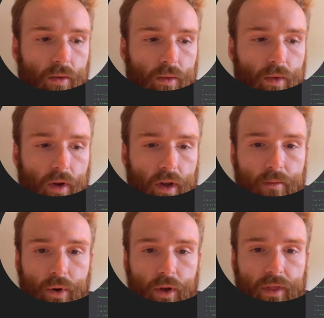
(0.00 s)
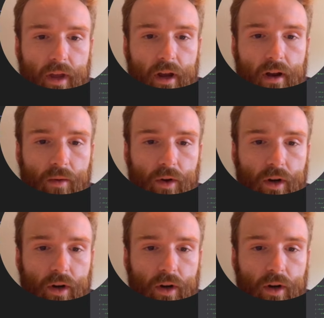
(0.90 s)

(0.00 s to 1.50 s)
With our input there, we're going